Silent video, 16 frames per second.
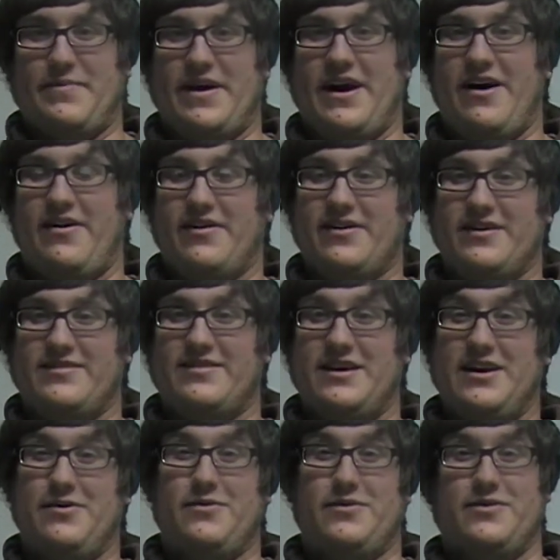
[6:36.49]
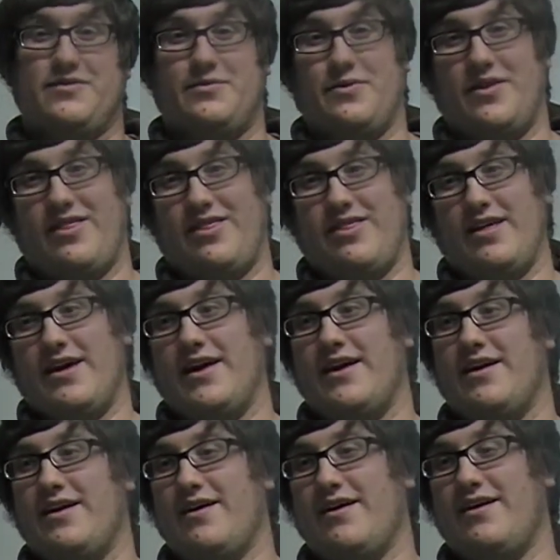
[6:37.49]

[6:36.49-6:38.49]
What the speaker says: out, because he was with the